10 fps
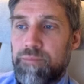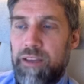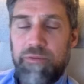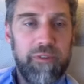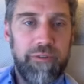
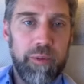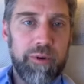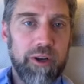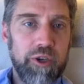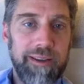if food
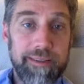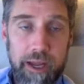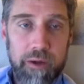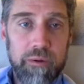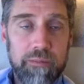production is
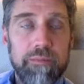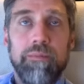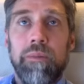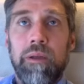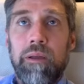low,
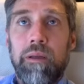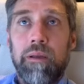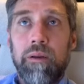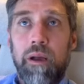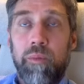
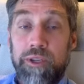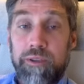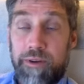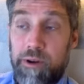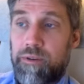which
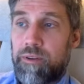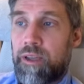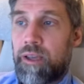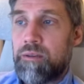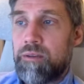is very often the
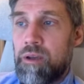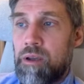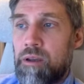case,